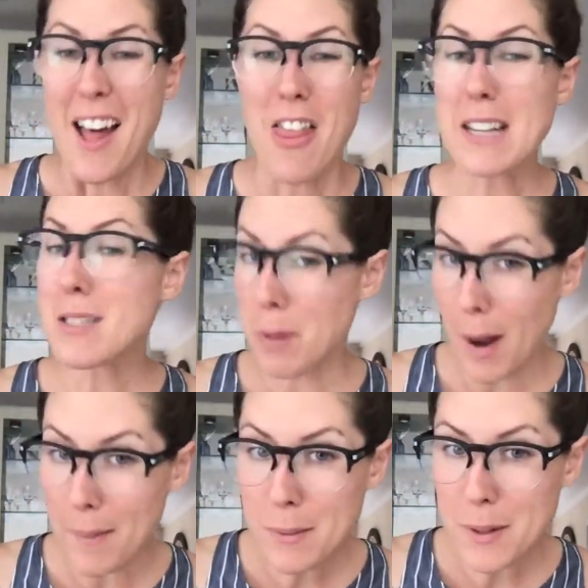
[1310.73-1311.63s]
That's
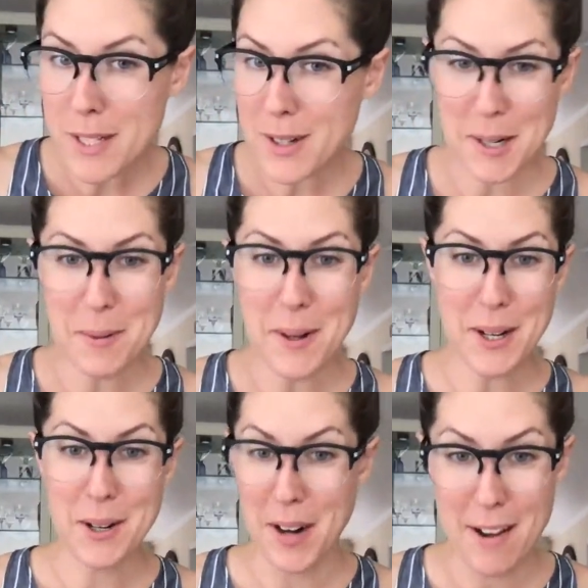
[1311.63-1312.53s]
probably when you're going to want
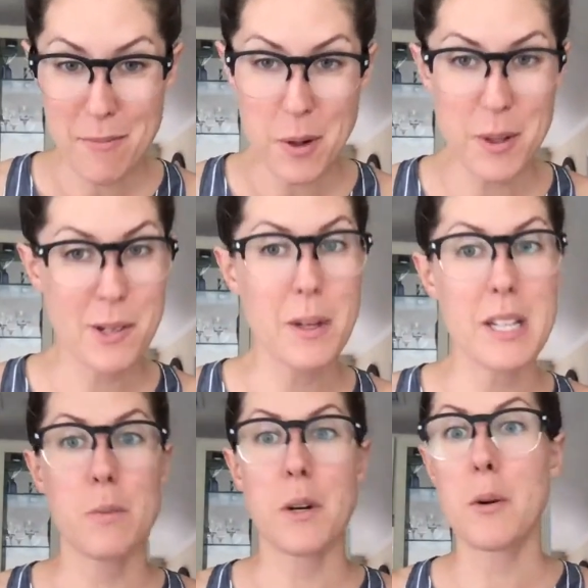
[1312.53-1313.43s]
to crave more
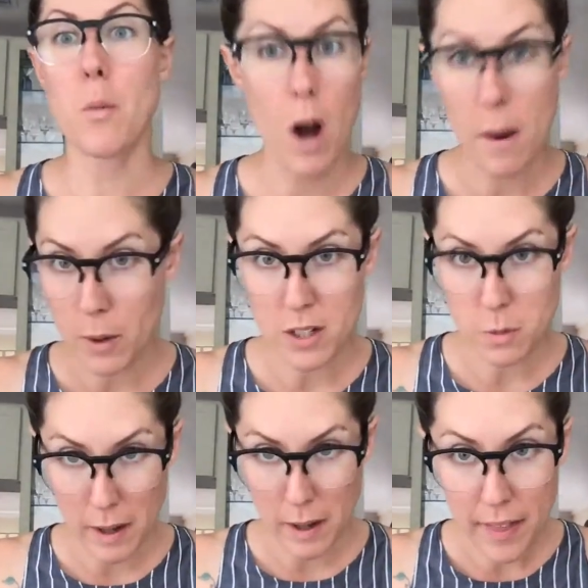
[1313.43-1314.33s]
sweets, where you want more
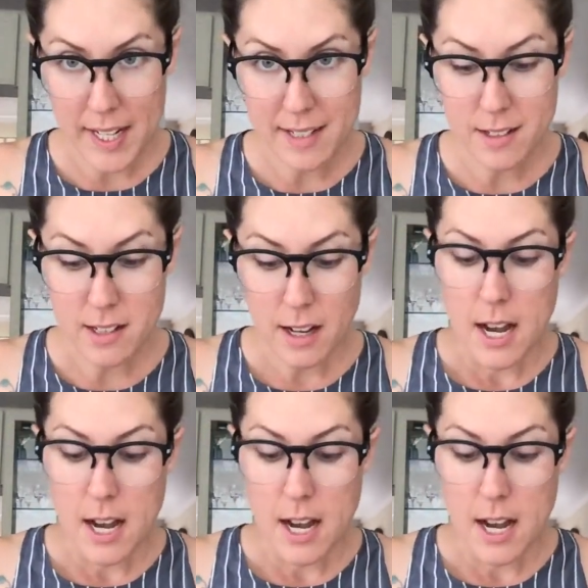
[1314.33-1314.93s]
sweet things.